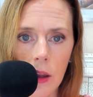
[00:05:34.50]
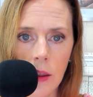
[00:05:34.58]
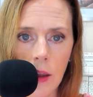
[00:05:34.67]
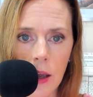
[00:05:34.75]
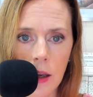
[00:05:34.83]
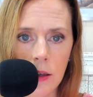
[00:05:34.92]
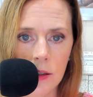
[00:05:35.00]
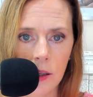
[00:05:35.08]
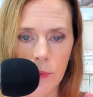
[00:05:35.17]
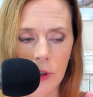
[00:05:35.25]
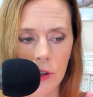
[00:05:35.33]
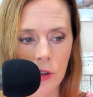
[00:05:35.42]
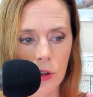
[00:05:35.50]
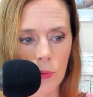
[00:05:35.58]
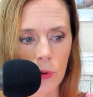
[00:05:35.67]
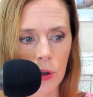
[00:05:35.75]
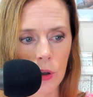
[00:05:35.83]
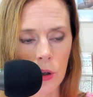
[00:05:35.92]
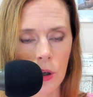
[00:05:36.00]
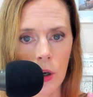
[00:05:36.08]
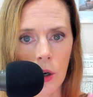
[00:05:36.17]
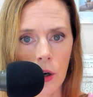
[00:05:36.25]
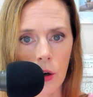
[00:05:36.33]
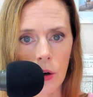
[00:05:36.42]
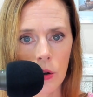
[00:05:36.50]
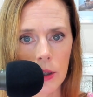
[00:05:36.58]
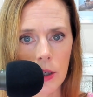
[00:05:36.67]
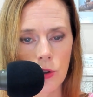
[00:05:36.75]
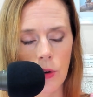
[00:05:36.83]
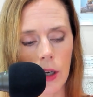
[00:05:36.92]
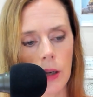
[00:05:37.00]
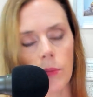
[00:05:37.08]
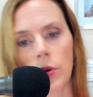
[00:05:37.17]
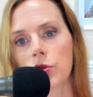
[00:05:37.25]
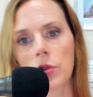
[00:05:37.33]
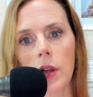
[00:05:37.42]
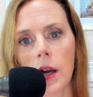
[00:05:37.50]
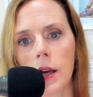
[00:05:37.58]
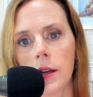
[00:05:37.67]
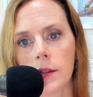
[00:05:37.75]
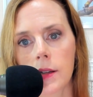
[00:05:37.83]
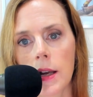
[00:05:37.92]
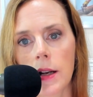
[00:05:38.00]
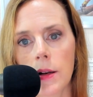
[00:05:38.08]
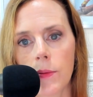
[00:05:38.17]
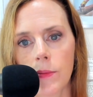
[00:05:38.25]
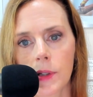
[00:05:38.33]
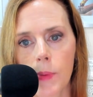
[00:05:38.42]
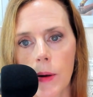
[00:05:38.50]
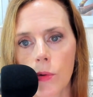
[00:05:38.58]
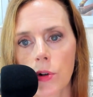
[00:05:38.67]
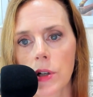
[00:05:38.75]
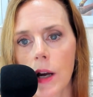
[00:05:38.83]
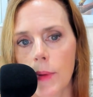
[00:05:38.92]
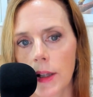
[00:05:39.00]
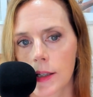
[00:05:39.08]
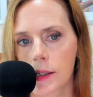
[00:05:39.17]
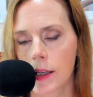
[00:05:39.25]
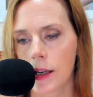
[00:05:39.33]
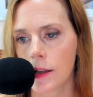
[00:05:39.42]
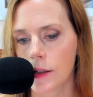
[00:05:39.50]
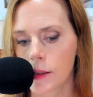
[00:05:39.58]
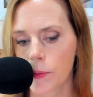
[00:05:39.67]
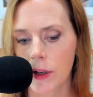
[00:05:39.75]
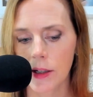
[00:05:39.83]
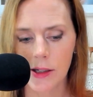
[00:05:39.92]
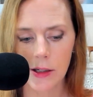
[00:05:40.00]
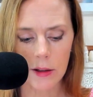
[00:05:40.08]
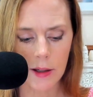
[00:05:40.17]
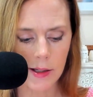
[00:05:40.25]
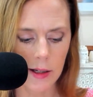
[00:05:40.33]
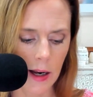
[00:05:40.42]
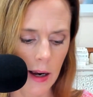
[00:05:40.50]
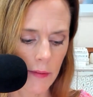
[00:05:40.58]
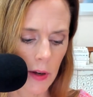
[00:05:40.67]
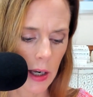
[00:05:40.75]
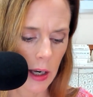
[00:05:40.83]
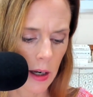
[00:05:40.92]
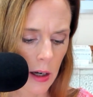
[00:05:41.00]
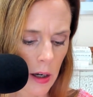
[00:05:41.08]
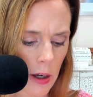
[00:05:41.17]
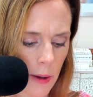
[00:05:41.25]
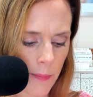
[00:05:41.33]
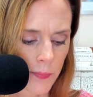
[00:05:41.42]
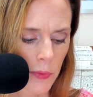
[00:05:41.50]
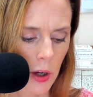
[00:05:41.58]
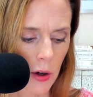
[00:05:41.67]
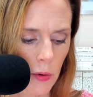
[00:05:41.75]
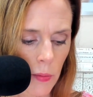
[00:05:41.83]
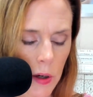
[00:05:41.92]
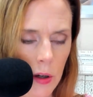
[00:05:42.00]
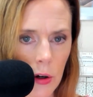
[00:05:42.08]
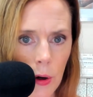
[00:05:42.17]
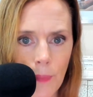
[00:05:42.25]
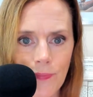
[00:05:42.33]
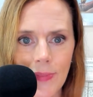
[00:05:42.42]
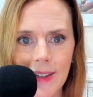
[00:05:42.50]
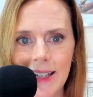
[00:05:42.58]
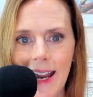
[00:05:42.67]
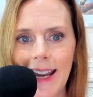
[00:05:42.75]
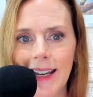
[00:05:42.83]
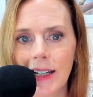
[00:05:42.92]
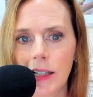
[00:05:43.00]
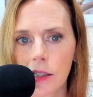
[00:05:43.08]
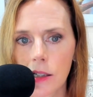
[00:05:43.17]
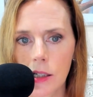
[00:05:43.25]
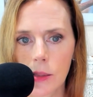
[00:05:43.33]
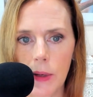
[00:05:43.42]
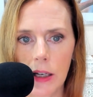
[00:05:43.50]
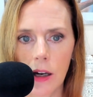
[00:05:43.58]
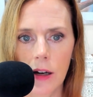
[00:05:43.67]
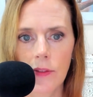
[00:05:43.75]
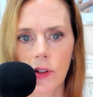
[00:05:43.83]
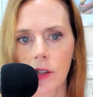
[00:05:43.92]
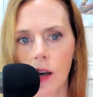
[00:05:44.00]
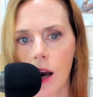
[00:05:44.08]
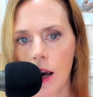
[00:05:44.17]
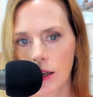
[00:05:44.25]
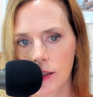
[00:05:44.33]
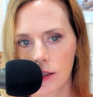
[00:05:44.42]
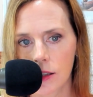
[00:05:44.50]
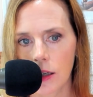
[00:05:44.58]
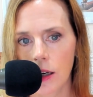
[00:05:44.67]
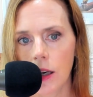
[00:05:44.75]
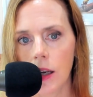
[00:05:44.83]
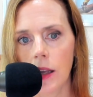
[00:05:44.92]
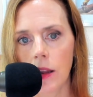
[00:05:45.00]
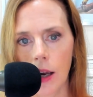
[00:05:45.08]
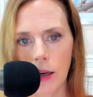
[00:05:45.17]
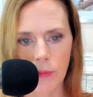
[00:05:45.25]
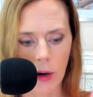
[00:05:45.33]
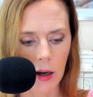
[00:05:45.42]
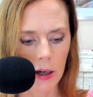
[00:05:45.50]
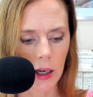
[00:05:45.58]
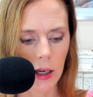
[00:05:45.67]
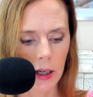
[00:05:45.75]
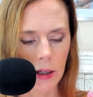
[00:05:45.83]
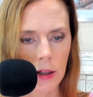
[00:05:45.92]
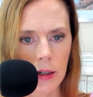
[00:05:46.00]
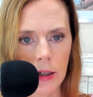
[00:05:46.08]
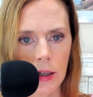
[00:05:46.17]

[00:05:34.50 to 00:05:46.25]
than some of the super early drinking Beaujolais, and it spent more time on the skins, but it still doesn't have any real tannins to speak of. It's high acidity, light bodied,